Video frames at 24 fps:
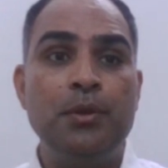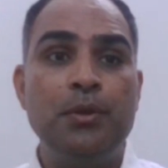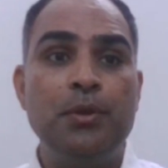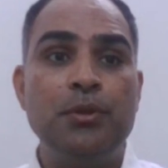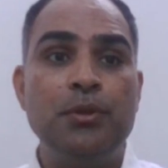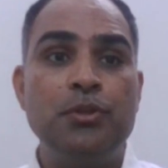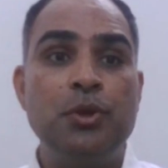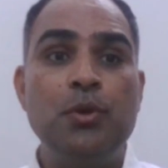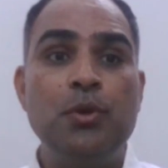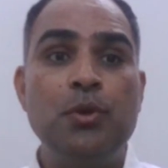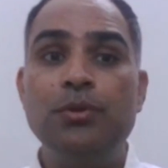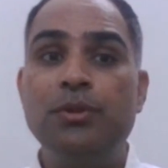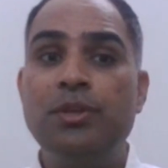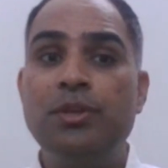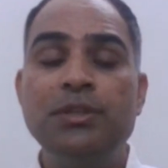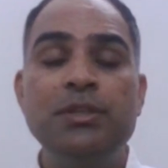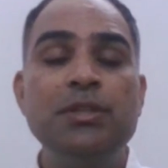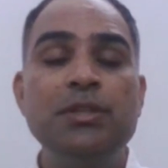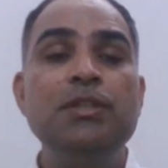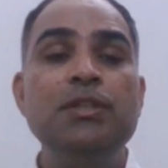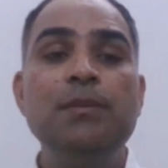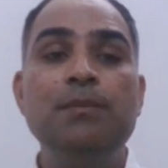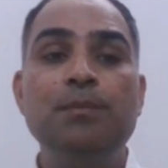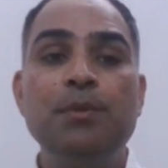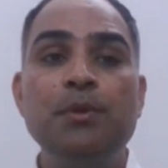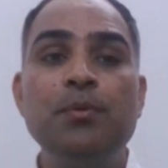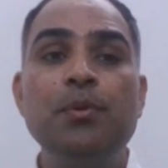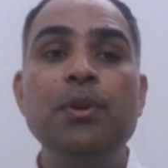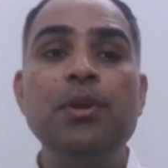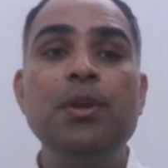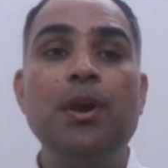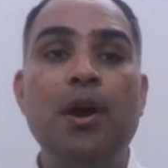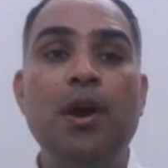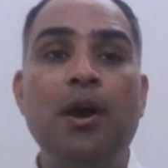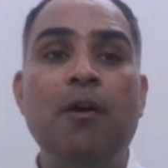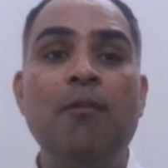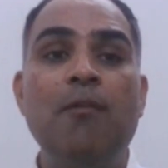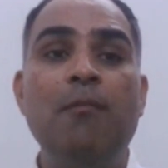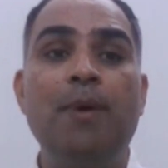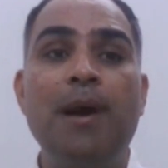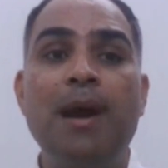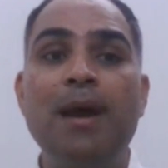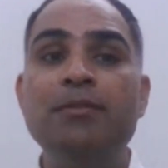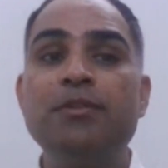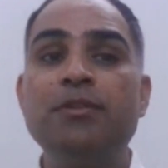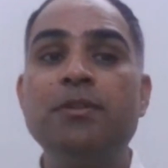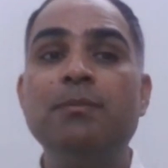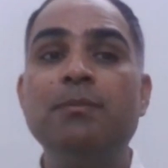So this is the beauty of
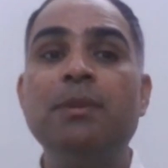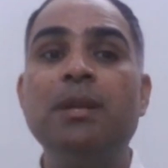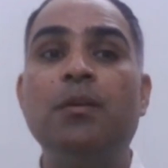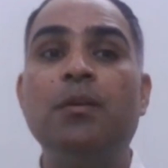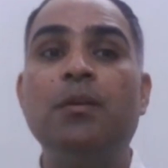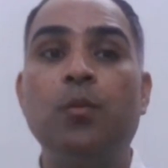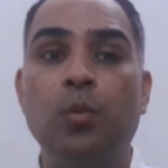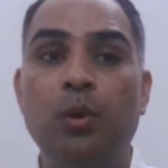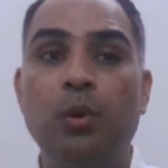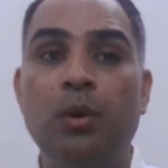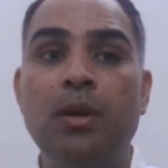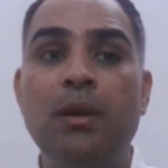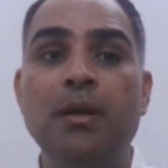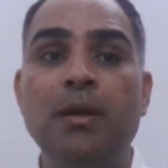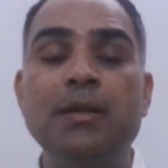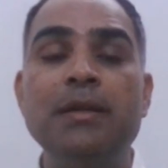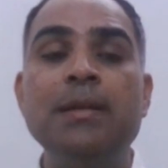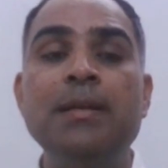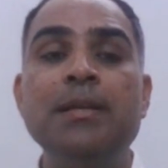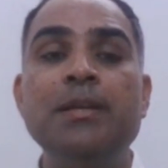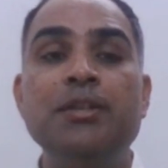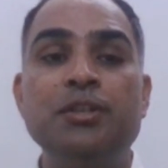biosimilar world.